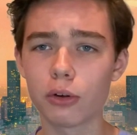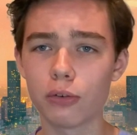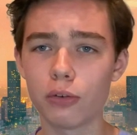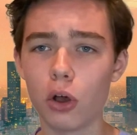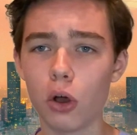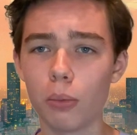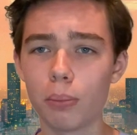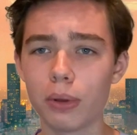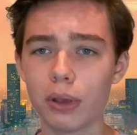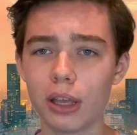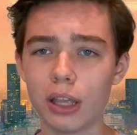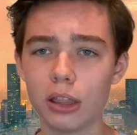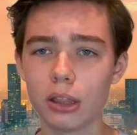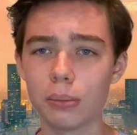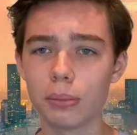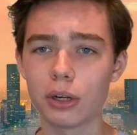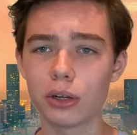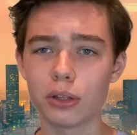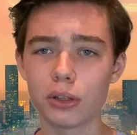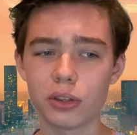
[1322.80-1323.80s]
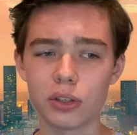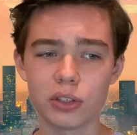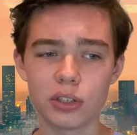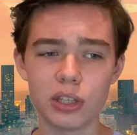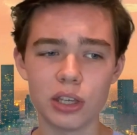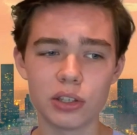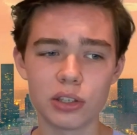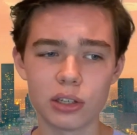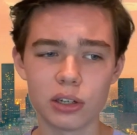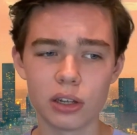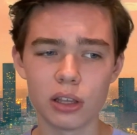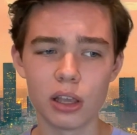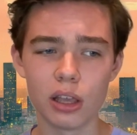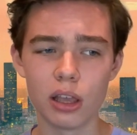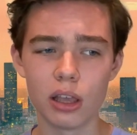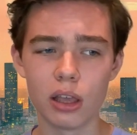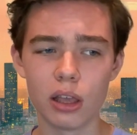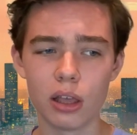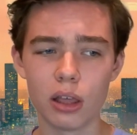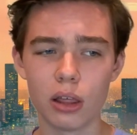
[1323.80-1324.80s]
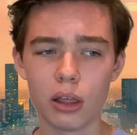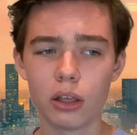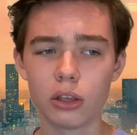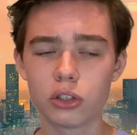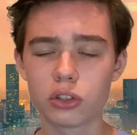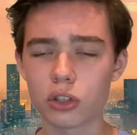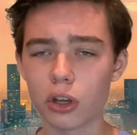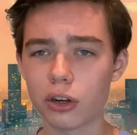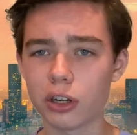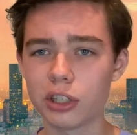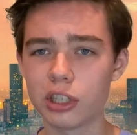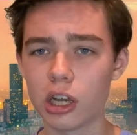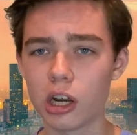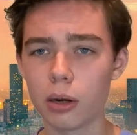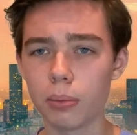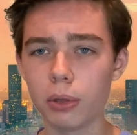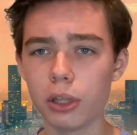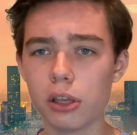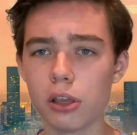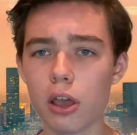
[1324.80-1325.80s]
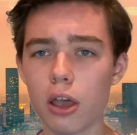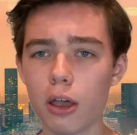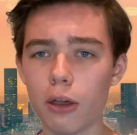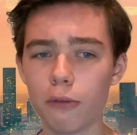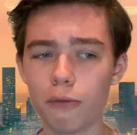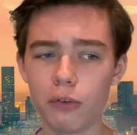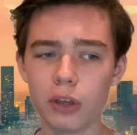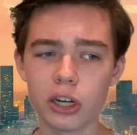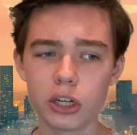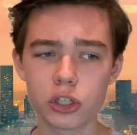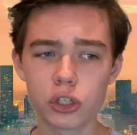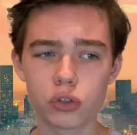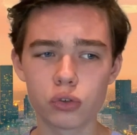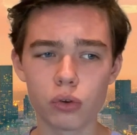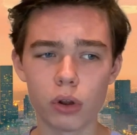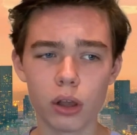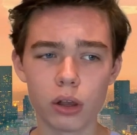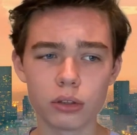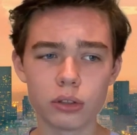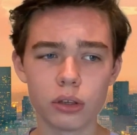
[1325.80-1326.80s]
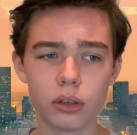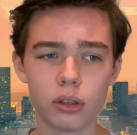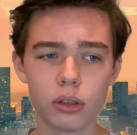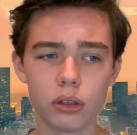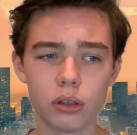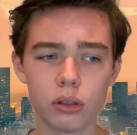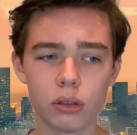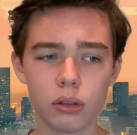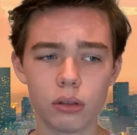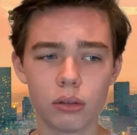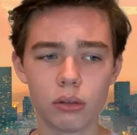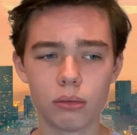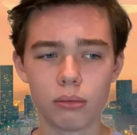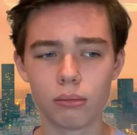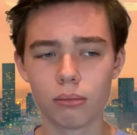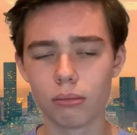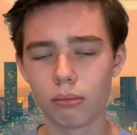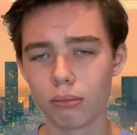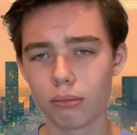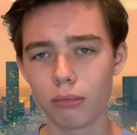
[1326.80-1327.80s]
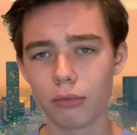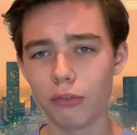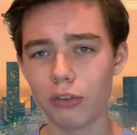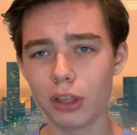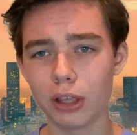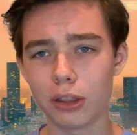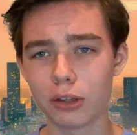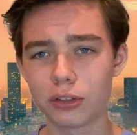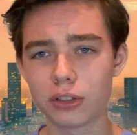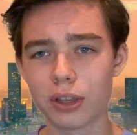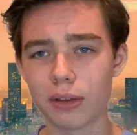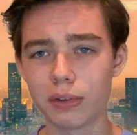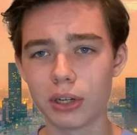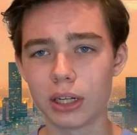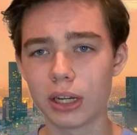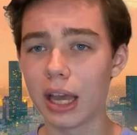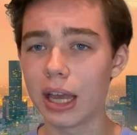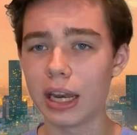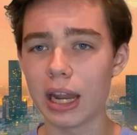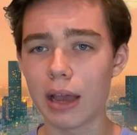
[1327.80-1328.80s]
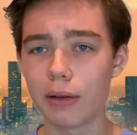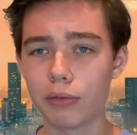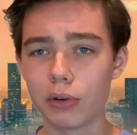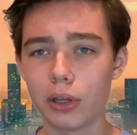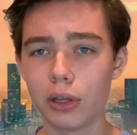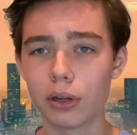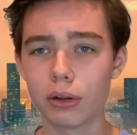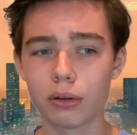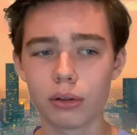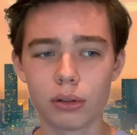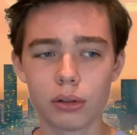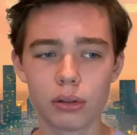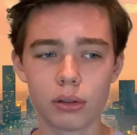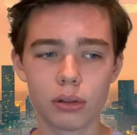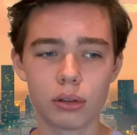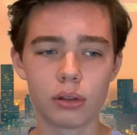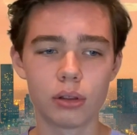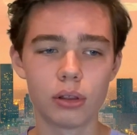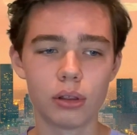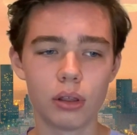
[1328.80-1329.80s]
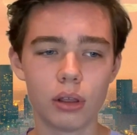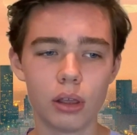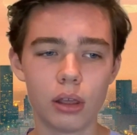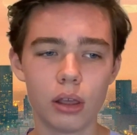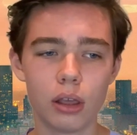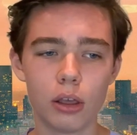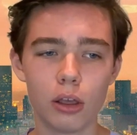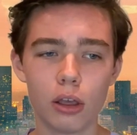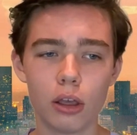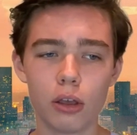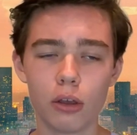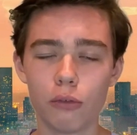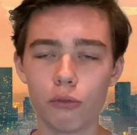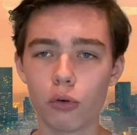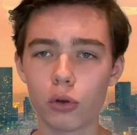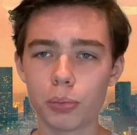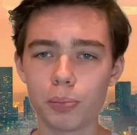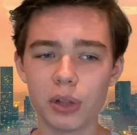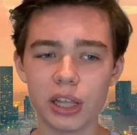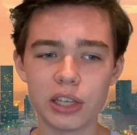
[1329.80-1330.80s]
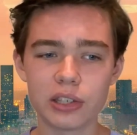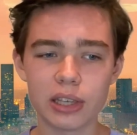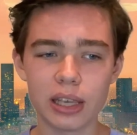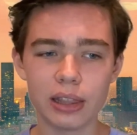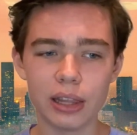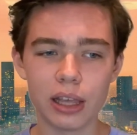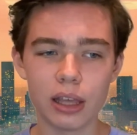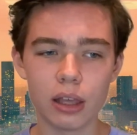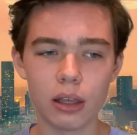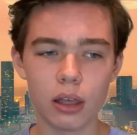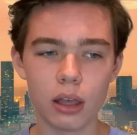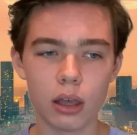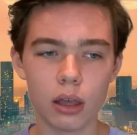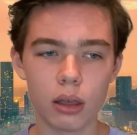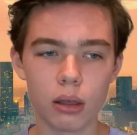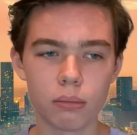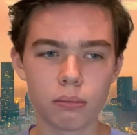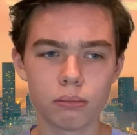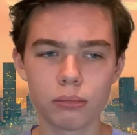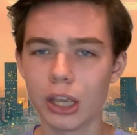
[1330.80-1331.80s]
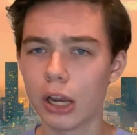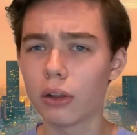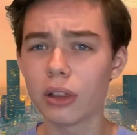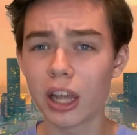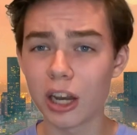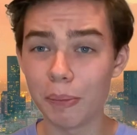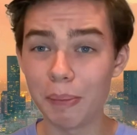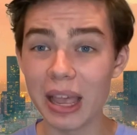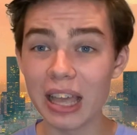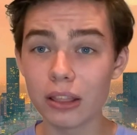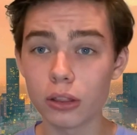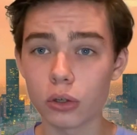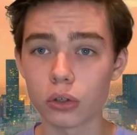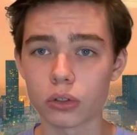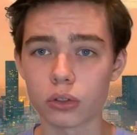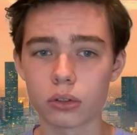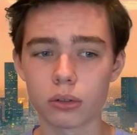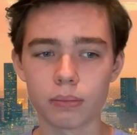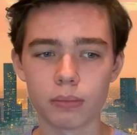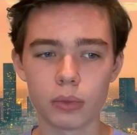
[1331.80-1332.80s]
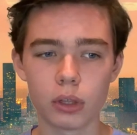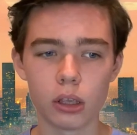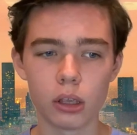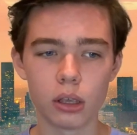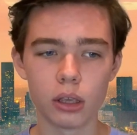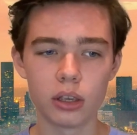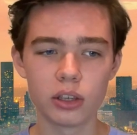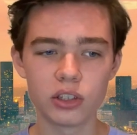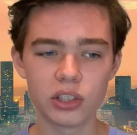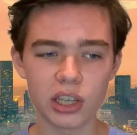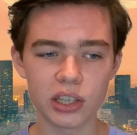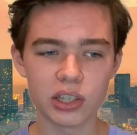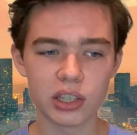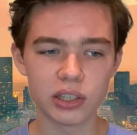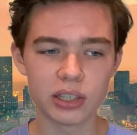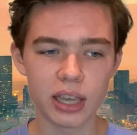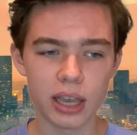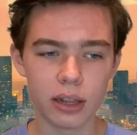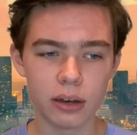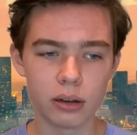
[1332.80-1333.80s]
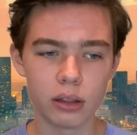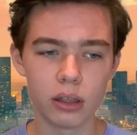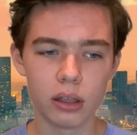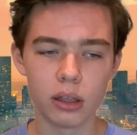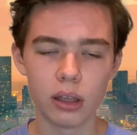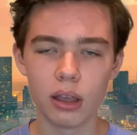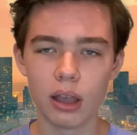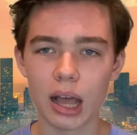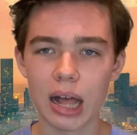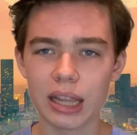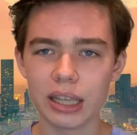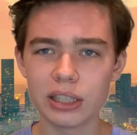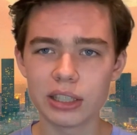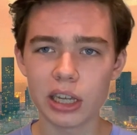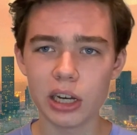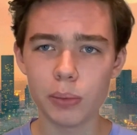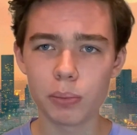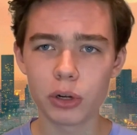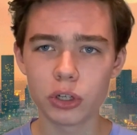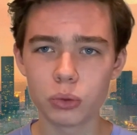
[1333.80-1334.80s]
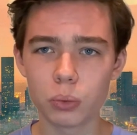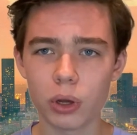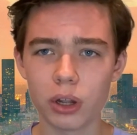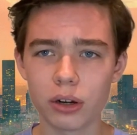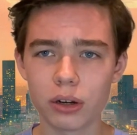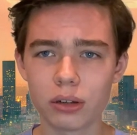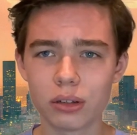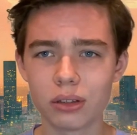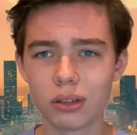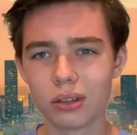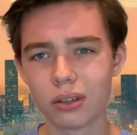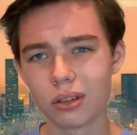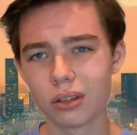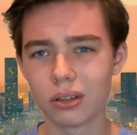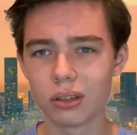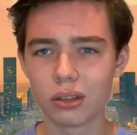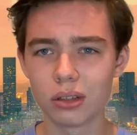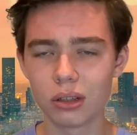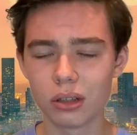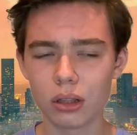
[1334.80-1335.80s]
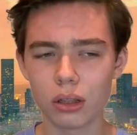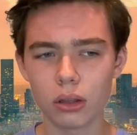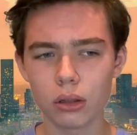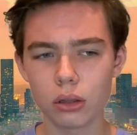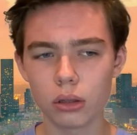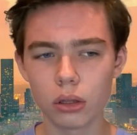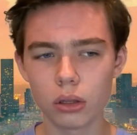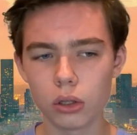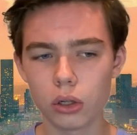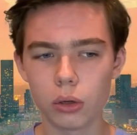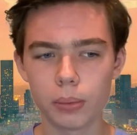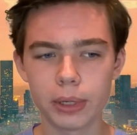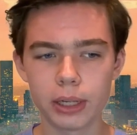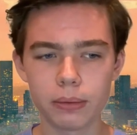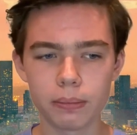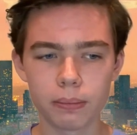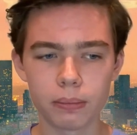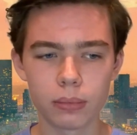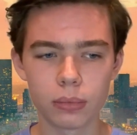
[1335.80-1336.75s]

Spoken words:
of hope in the middle of the season. Started terribly, finished strong. I feel like they're 7-9 every year. 4th place, Carolina Panthers, 6-10. I like Teddy Bridgewater a little bit.